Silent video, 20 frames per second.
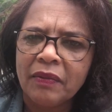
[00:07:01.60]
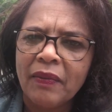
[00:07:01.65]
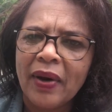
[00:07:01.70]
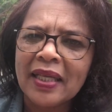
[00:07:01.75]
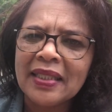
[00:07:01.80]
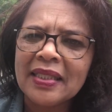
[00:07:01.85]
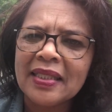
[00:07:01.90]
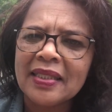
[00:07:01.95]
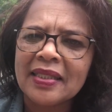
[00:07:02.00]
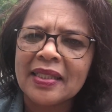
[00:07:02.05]

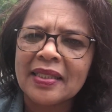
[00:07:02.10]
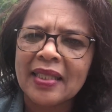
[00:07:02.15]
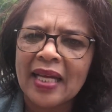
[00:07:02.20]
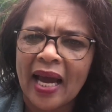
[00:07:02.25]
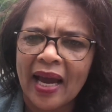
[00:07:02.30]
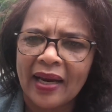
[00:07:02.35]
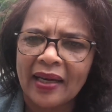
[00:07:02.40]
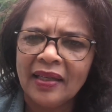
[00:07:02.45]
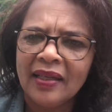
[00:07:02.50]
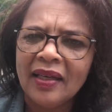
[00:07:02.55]
once it's
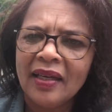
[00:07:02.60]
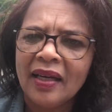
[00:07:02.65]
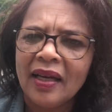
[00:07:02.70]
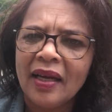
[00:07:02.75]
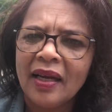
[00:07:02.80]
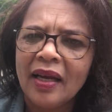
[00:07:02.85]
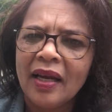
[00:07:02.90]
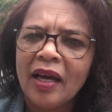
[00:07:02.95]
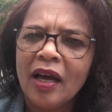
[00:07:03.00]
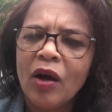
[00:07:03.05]
done,
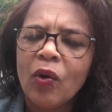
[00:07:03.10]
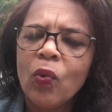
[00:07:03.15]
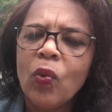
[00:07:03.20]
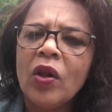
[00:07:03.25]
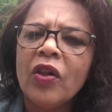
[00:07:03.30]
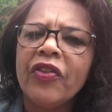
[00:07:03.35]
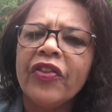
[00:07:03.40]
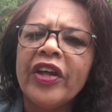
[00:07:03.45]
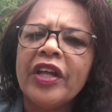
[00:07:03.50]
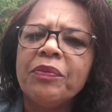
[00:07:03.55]

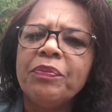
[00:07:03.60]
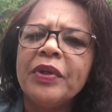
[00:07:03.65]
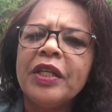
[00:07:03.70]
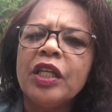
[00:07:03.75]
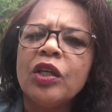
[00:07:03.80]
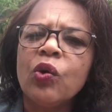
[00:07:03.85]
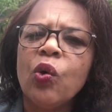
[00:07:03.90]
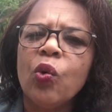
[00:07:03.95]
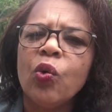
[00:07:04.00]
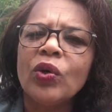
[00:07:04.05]
will then be
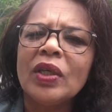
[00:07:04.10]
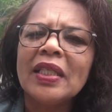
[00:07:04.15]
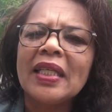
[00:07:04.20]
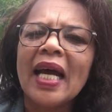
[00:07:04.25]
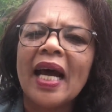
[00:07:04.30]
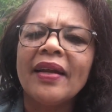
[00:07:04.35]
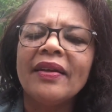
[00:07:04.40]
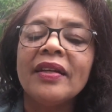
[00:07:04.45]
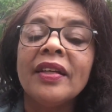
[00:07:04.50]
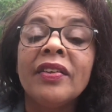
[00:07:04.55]
recorded
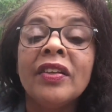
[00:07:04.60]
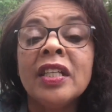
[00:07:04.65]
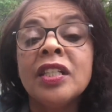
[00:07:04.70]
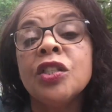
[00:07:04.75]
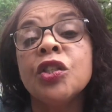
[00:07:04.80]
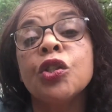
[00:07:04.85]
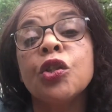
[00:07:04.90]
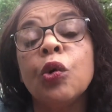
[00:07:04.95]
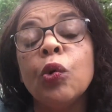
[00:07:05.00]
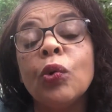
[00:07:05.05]
under the
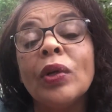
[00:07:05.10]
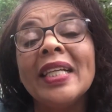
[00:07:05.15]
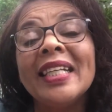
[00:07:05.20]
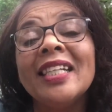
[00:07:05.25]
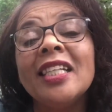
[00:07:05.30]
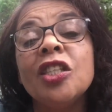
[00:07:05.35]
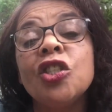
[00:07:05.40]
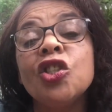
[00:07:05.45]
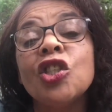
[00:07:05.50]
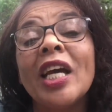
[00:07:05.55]

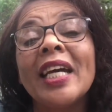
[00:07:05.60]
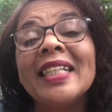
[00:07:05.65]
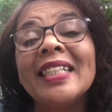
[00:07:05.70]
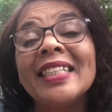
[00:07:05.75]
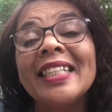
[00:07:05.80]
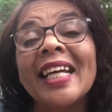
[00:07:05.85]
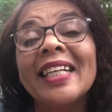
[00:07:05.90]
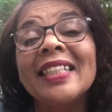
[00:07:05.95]
school-initiated